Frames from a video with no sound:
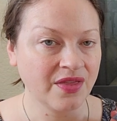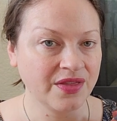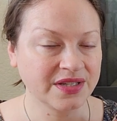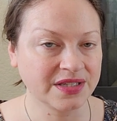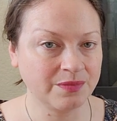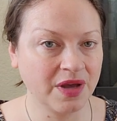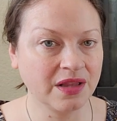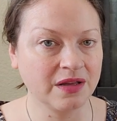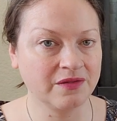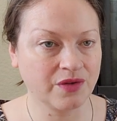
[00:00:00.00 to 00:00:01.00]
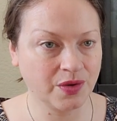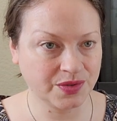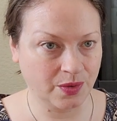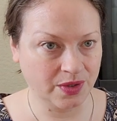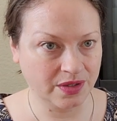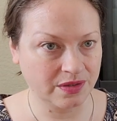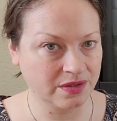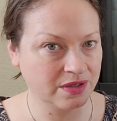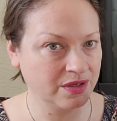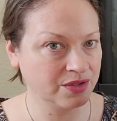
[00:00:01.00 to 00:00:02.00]
the smell of rose oil,
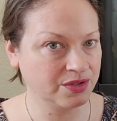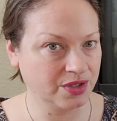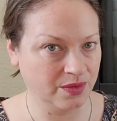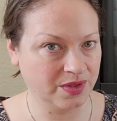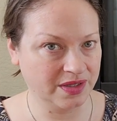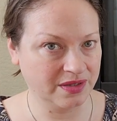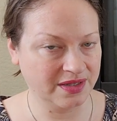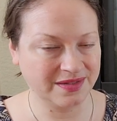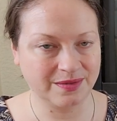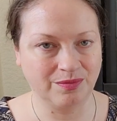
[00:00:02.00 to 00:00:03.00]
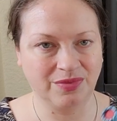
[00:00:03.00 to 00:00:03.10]
don't get this.